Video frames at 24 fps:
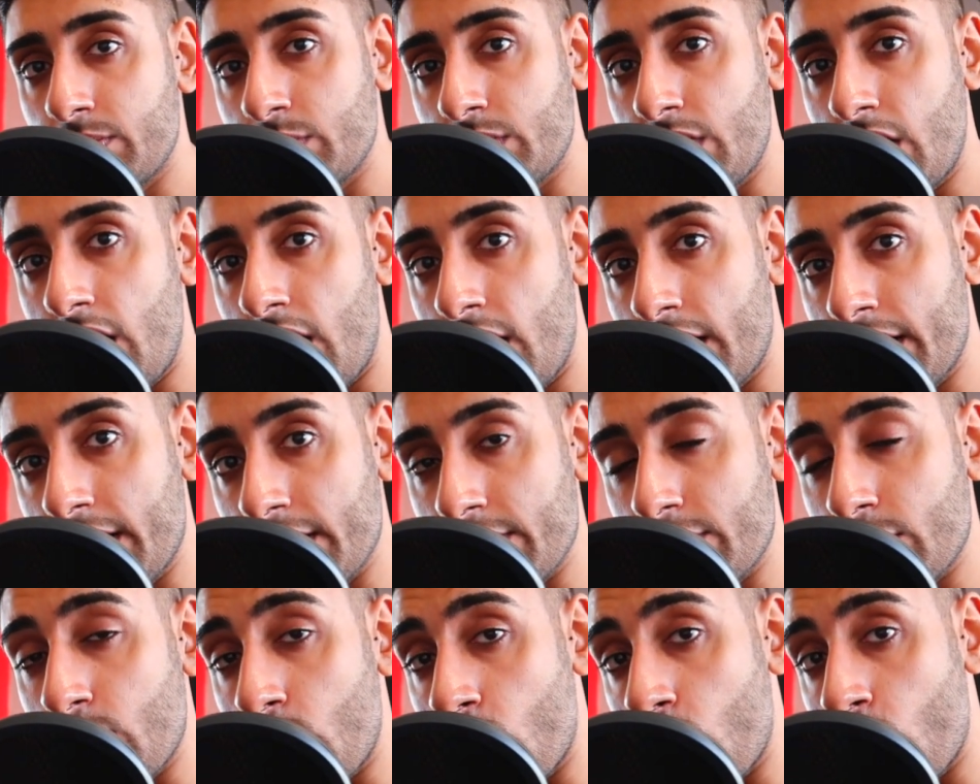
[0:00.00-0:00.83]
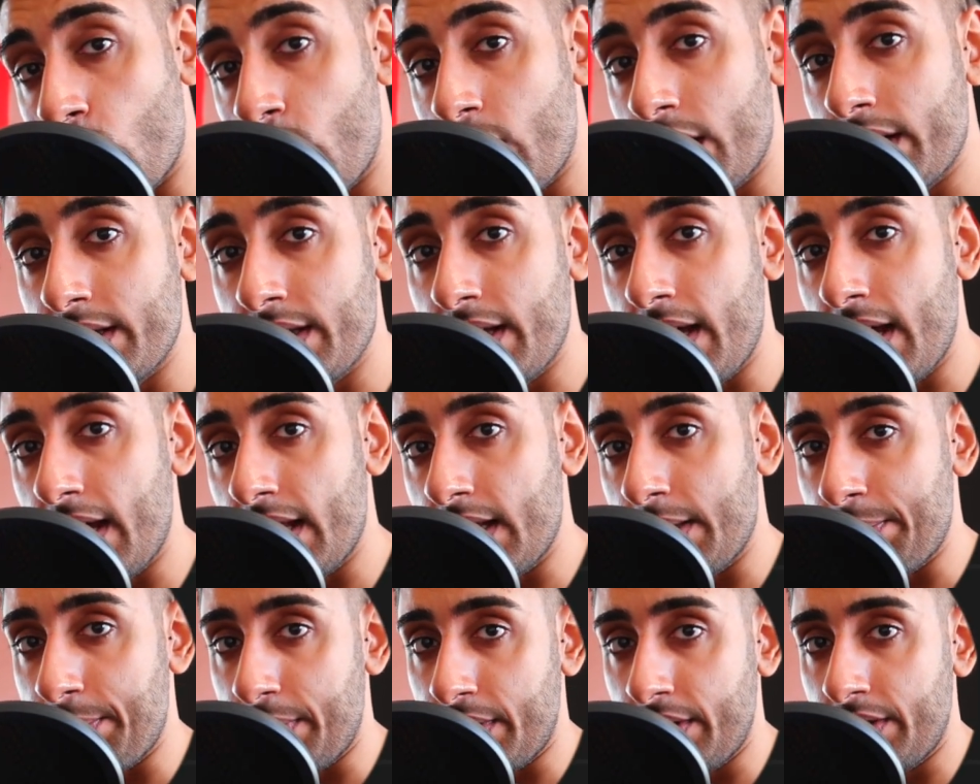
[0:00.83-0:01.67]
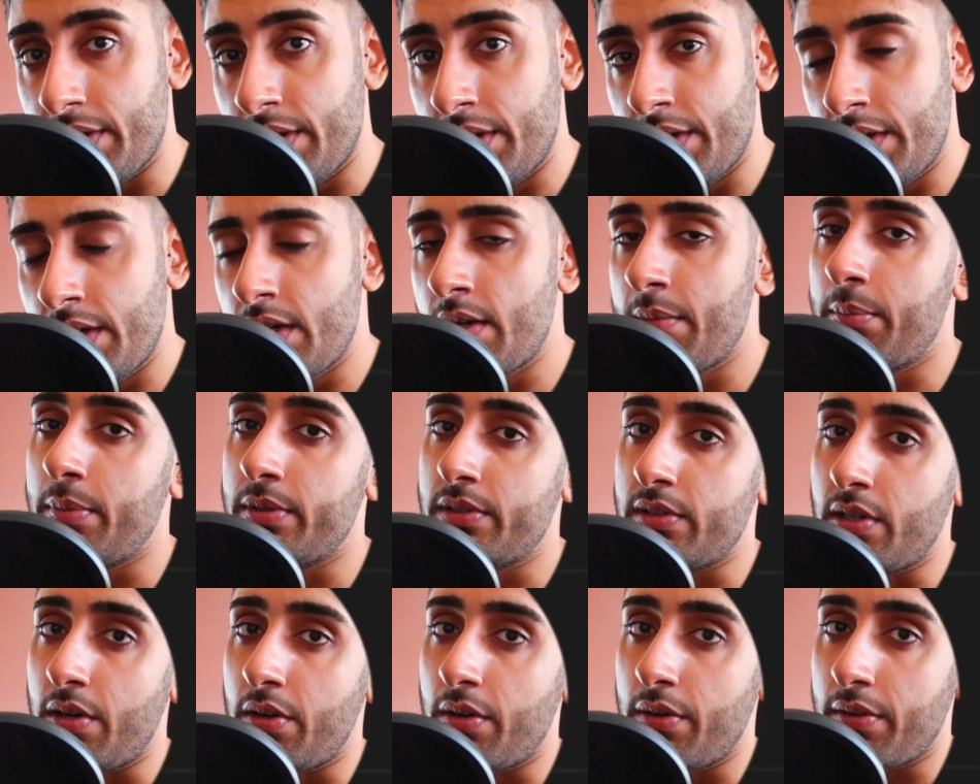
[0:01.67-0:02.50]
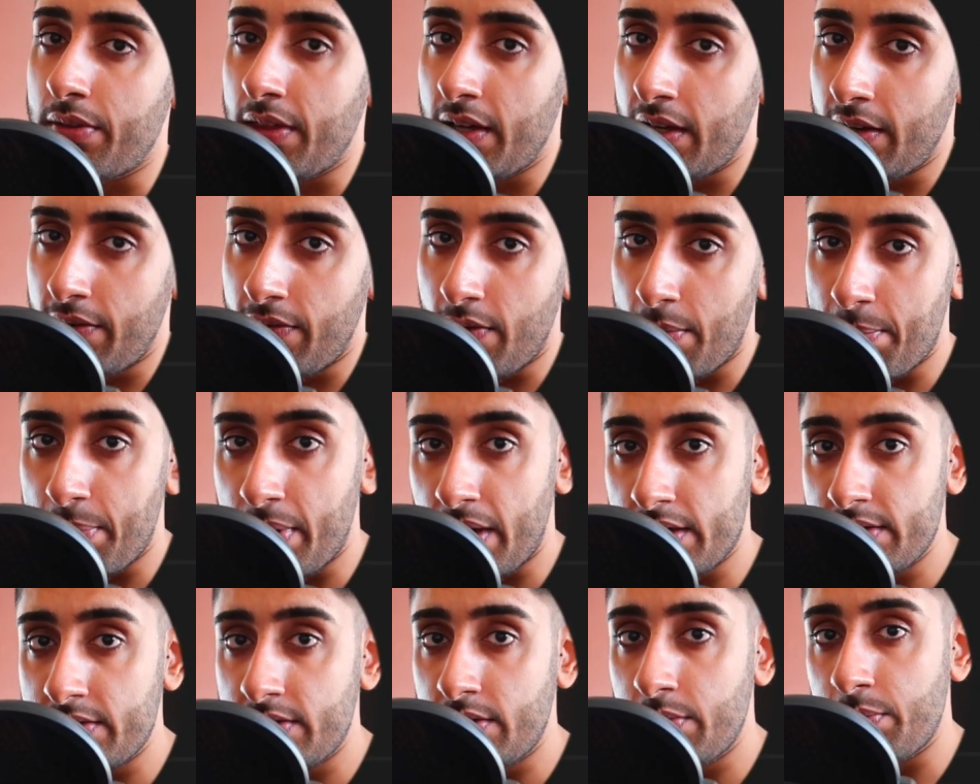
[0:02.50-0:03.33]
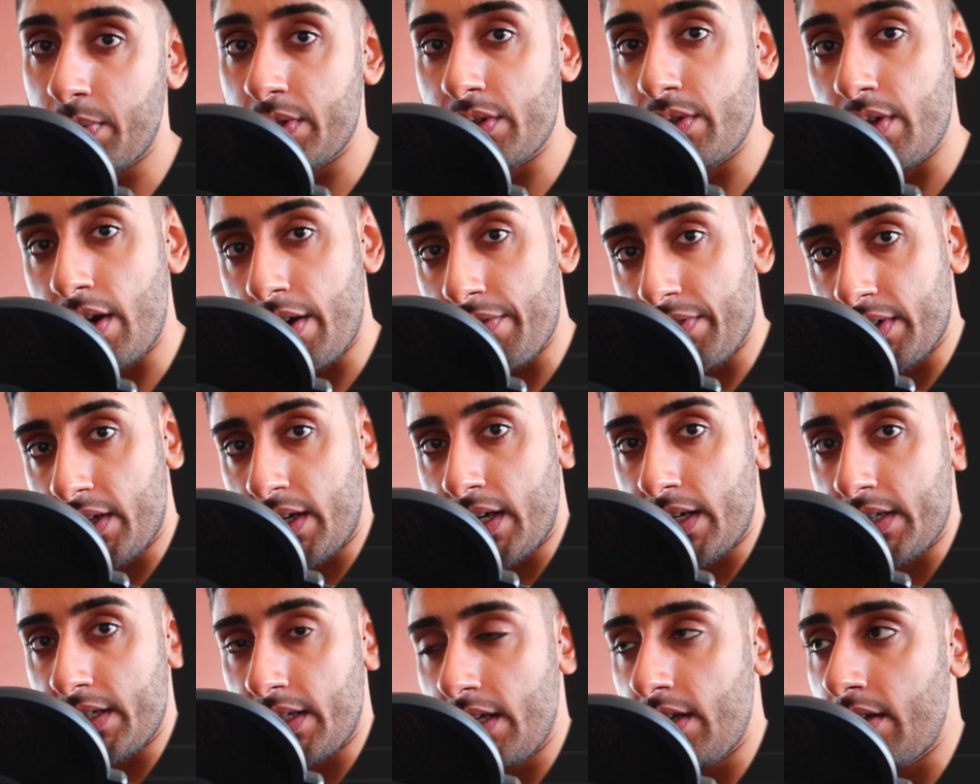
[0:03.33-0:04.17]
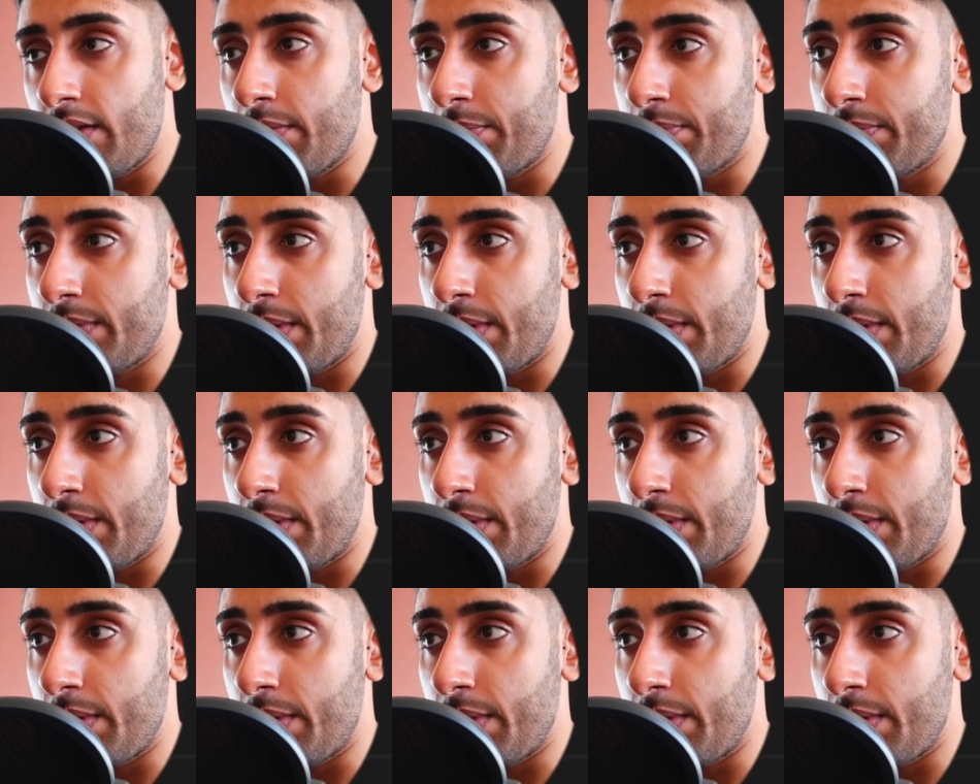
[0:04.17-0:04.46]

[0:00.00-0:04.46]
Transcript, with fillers: targets one element. So think of a person when you have an ID,